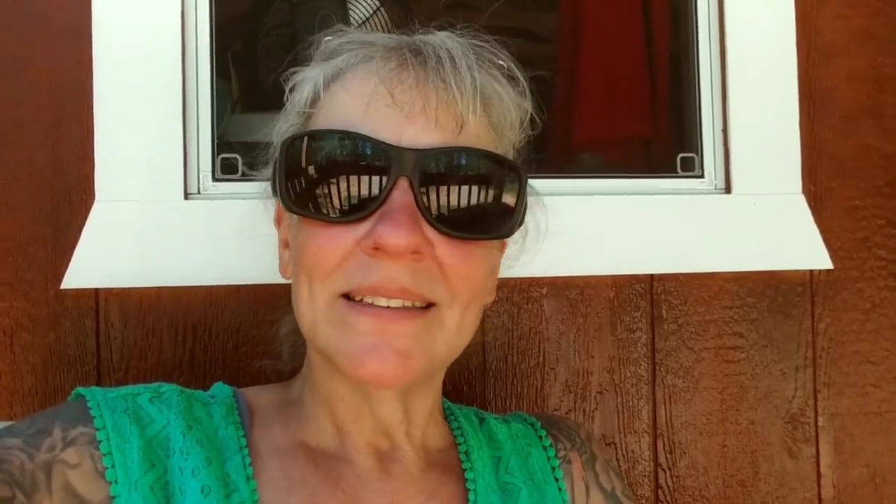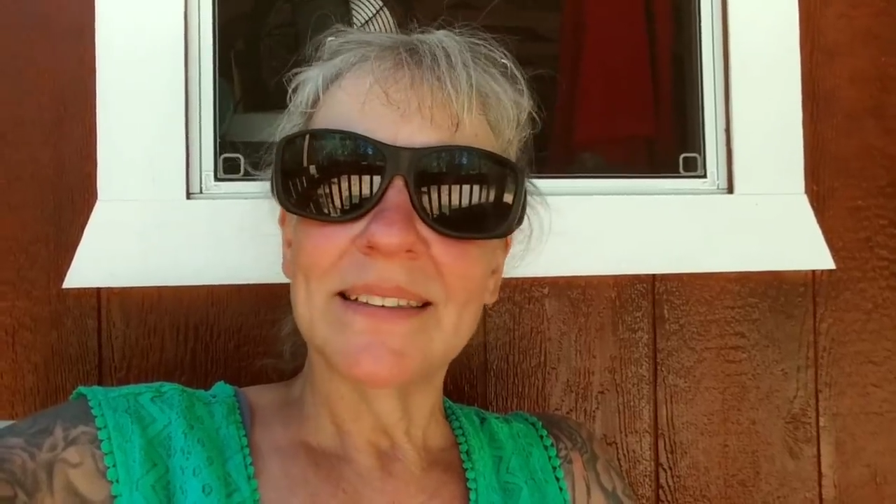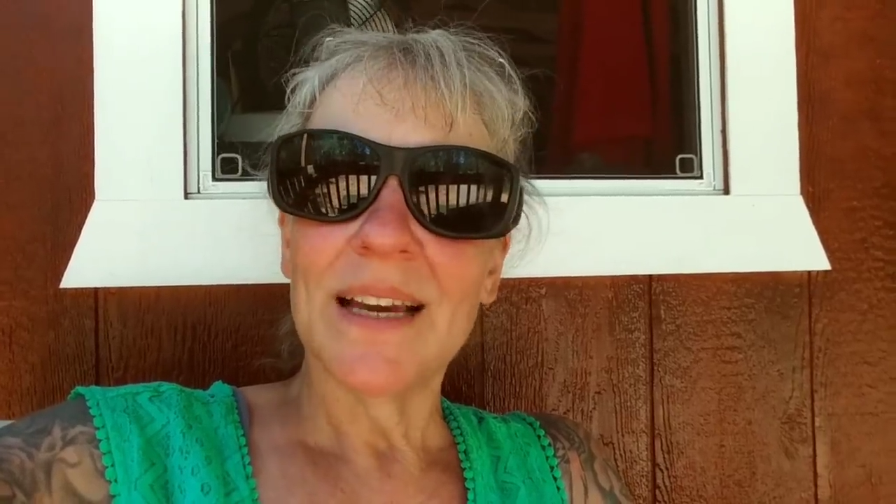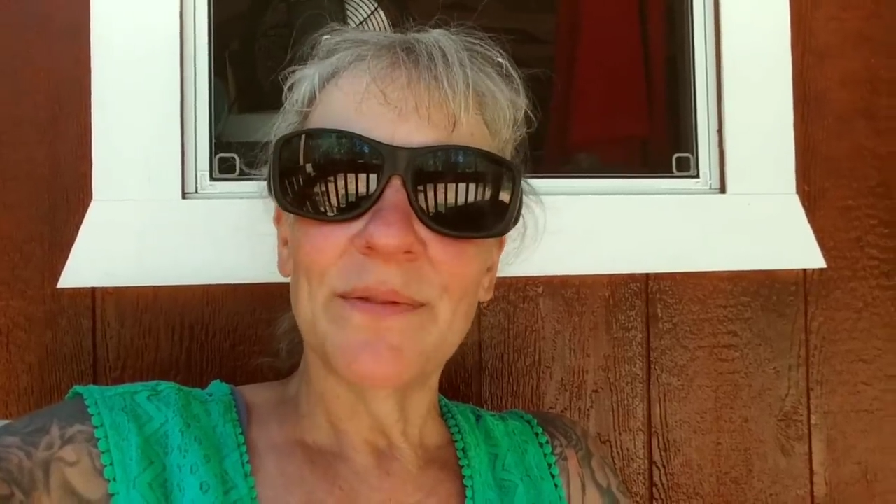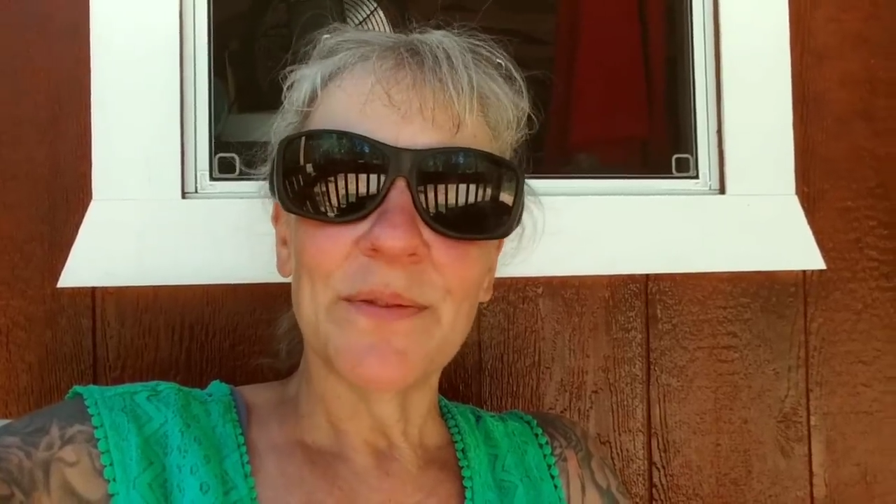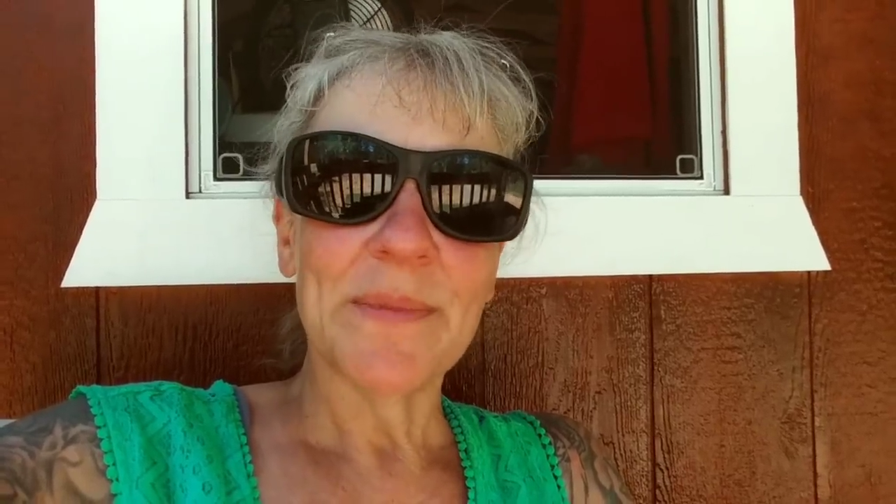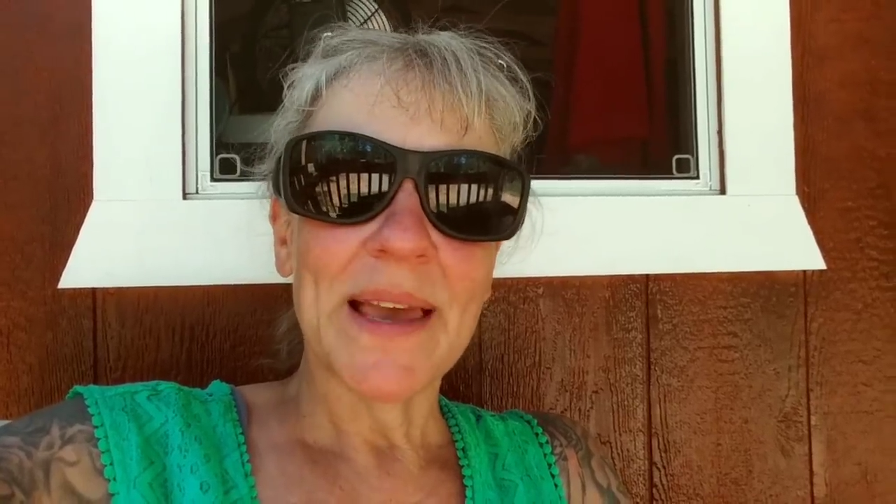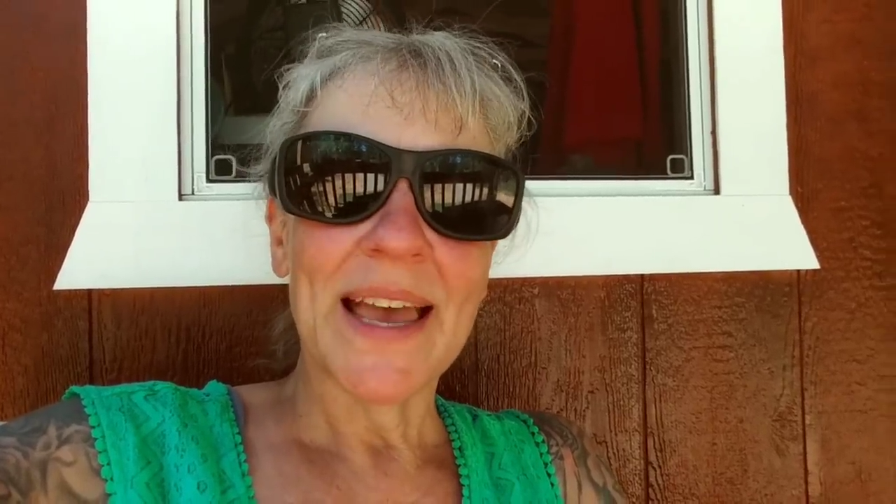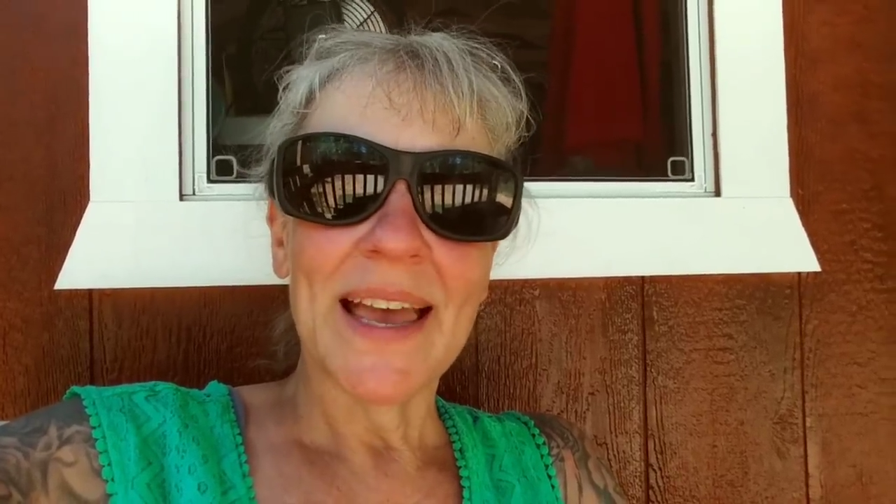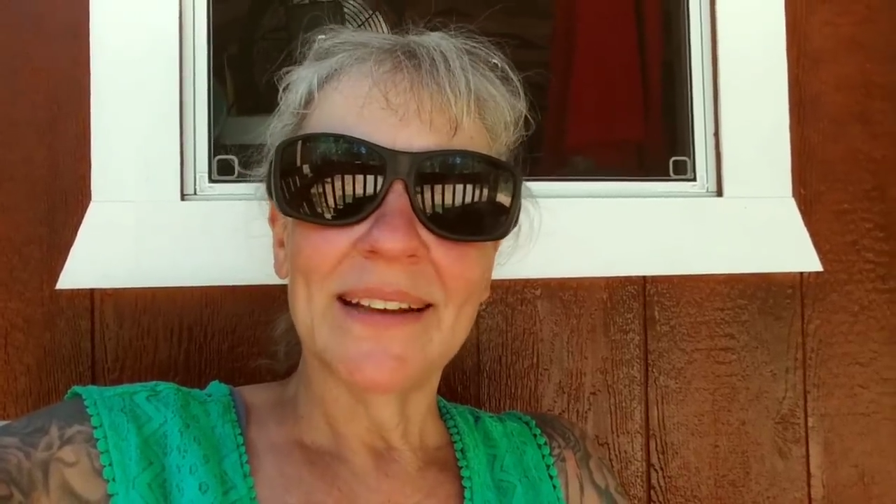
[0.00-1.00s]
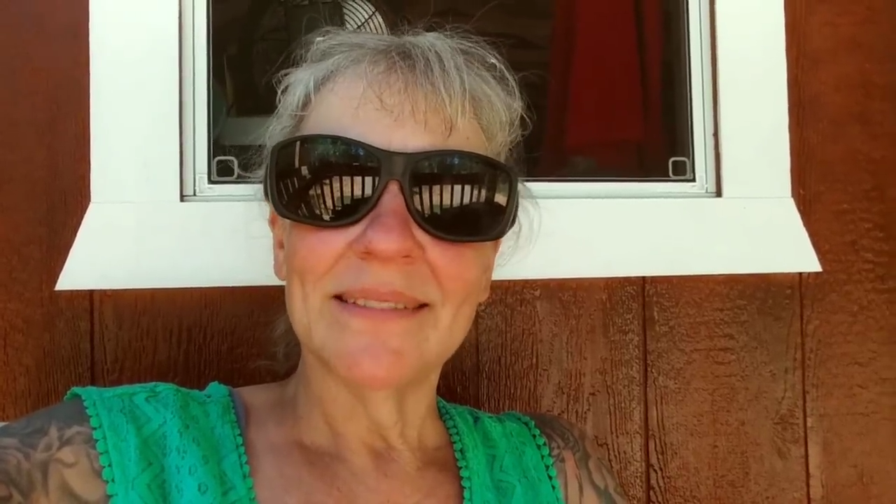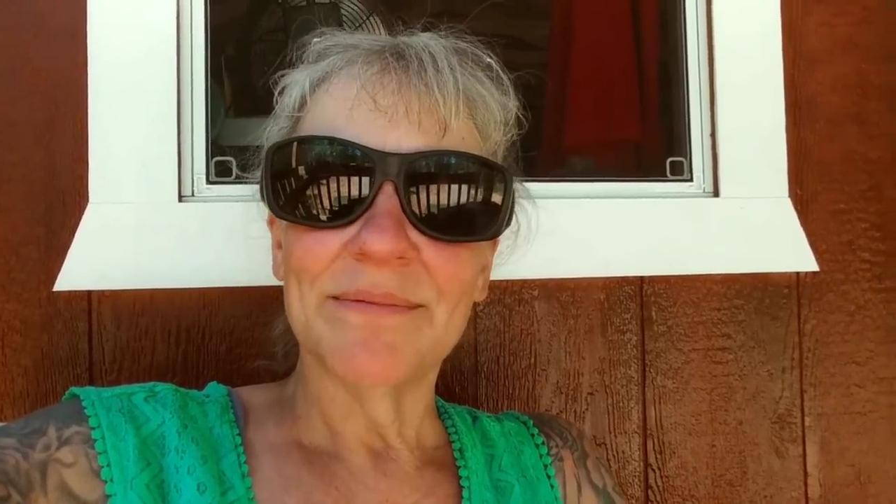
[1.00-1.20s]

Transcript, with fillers: aside from that,